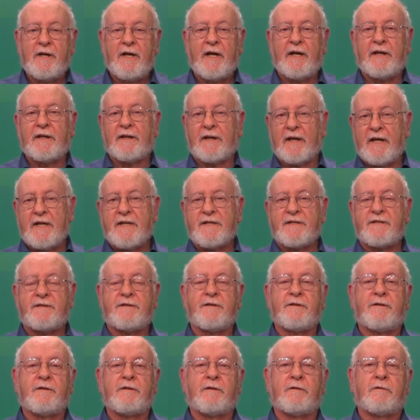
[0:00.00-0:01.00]
and less
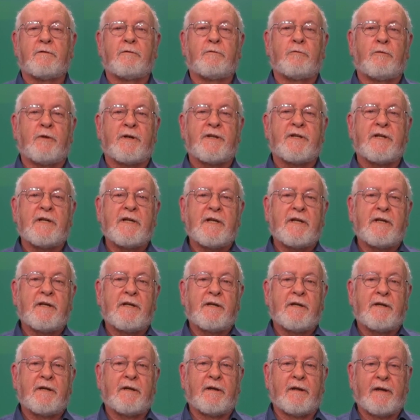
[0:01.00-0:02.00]
to do with
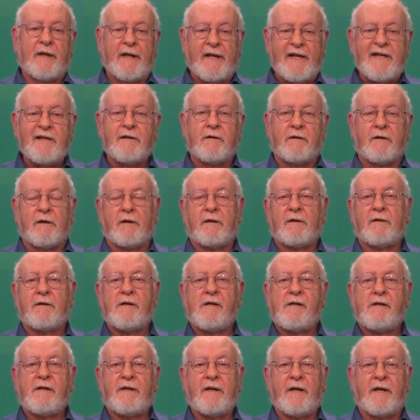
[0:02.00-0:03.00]
legal
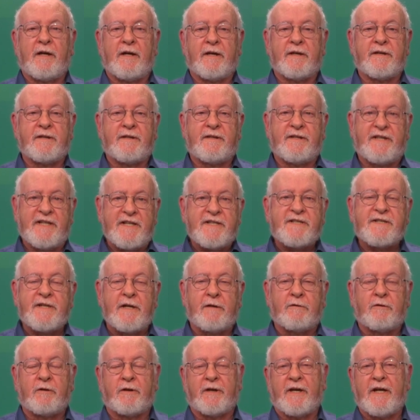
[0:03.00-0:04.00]

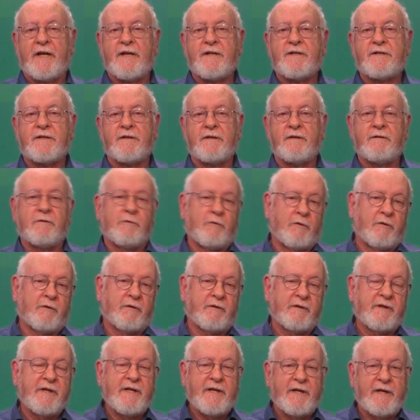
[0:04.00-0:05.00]
desegregation
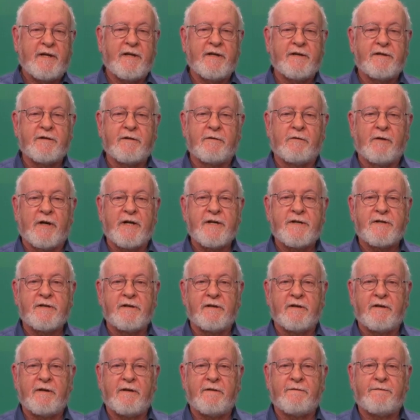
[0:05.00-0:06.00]
or
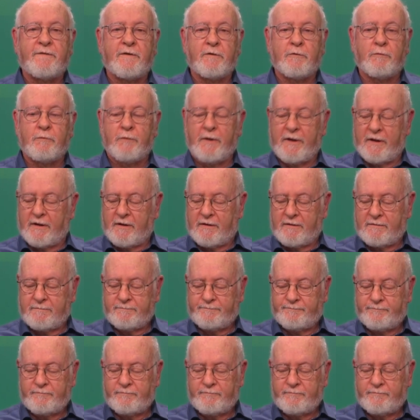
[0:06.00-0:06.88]
integration, if you will.